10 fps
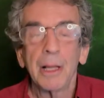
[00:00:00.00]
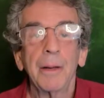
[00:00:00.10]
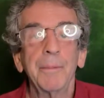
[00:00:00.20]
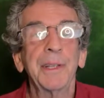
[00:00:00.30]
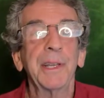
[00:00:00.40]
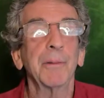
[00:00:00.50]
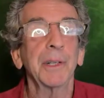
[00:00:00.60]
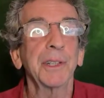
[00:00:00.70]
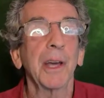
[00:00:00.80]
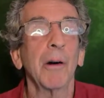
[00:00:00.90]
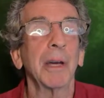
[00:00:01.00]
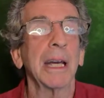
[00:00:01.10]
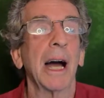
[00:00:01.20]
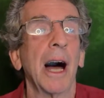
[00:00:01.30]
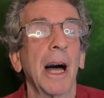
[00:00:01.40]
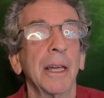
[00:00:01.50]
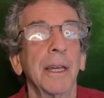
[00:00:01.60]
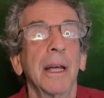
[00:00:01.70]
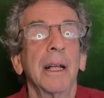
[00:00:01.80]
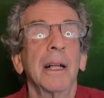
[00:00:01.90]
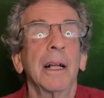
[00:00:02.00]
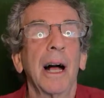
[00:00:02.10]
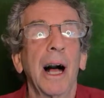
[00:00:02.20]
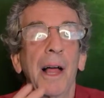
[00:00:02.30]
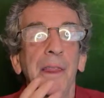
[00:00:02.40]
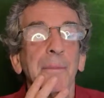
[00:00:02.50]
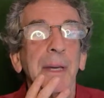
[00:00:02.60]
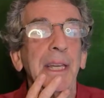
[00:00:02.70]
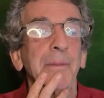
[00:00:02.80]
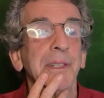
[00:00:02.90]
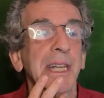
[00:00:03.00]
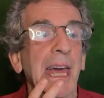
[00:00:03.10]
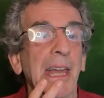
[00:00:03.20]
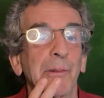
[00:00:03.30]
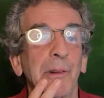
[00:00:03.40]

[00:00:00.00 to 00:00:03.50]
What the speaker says: let me see what's going on the medium channel.